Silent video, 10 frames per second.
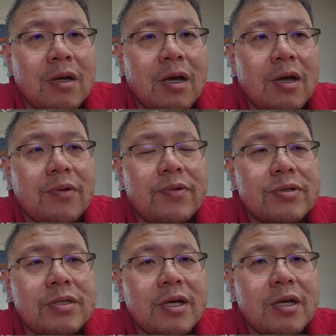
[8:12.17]
I will
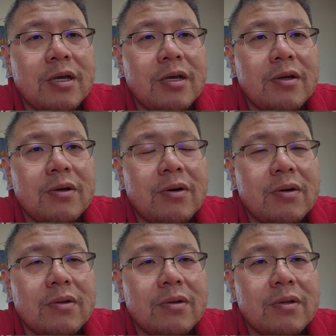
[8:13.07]
say
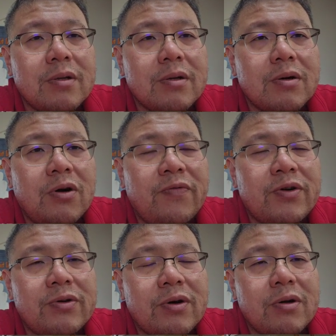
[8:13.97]

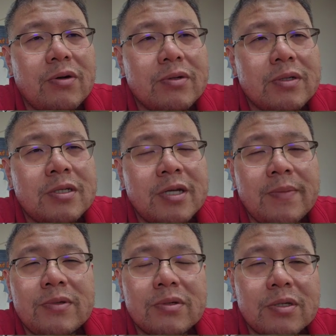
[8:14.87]
overall
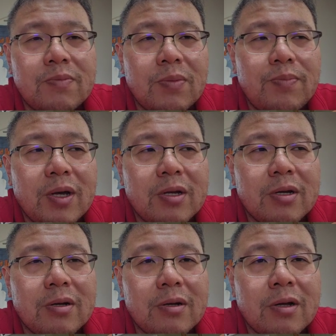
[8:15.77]
Samsung's a bit
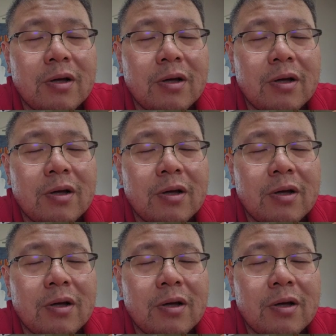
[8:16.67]
better.